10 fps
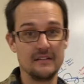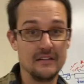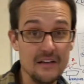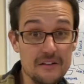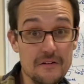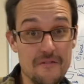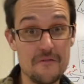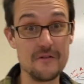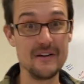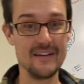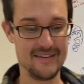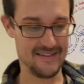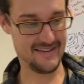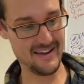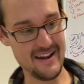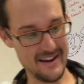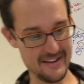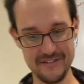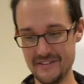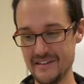Hello everyone, it
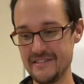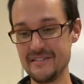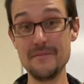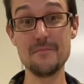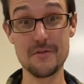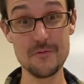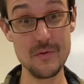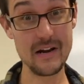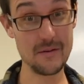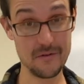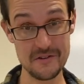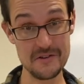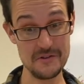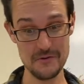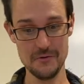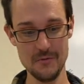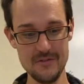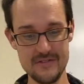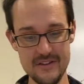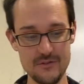is December, week number 2.
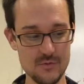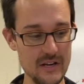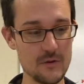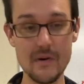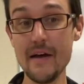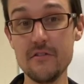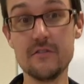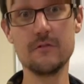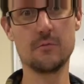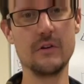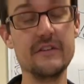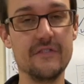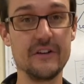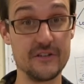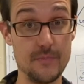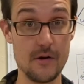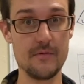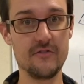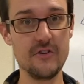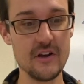This week we have a really fun
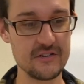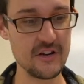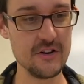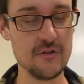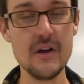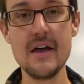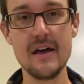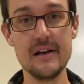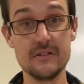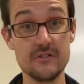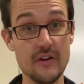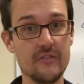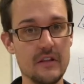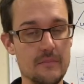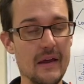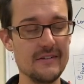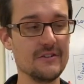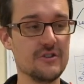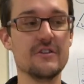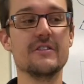experiment for you guys to do, so definitely pay
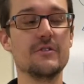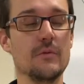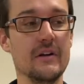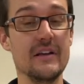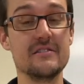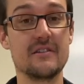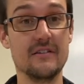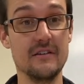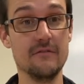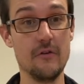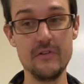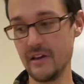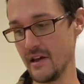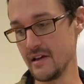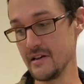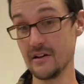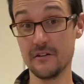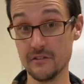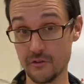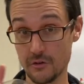attention to this one. It's involving a
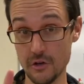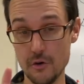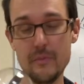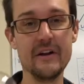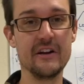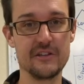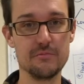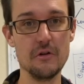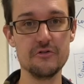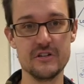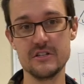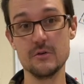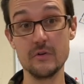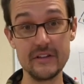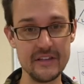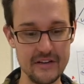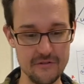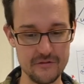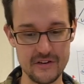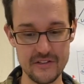little globe and an explosion, so we'll get to
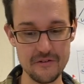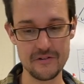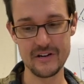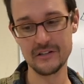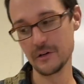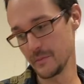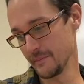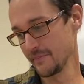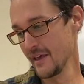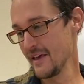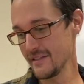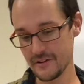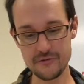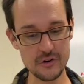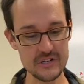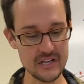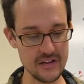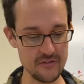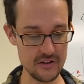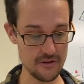that one in a little bit. This first
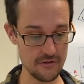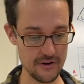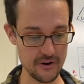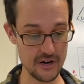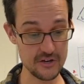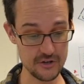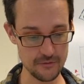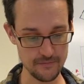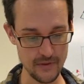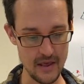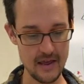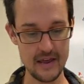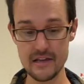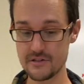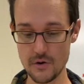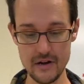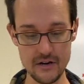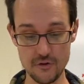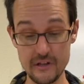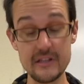activity though that you're going to do is go ahead
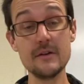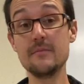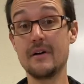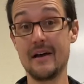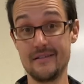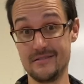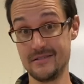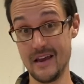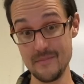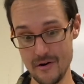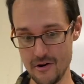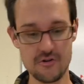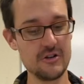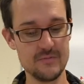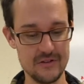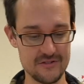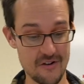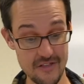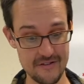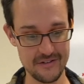and greet them, say Merry Christmas,
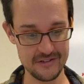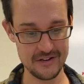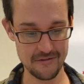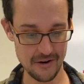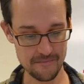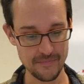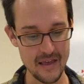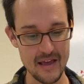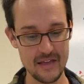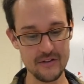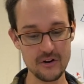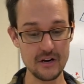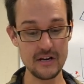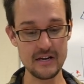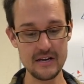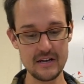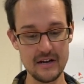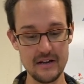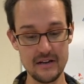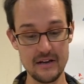all that fun stuff, right? And then you're going to
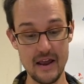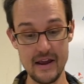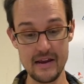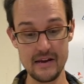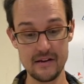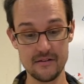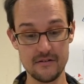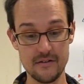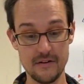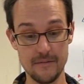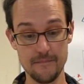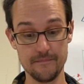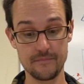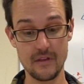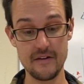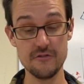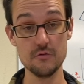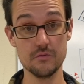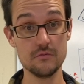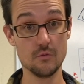need if
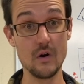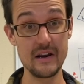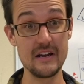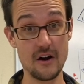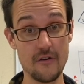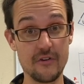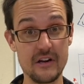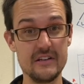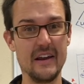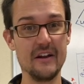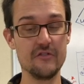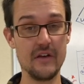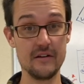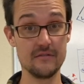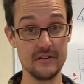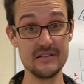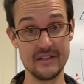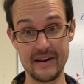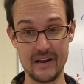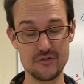you want to get an offering container that is
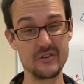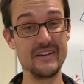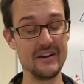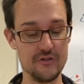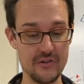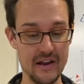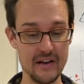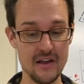like an actual container, you can,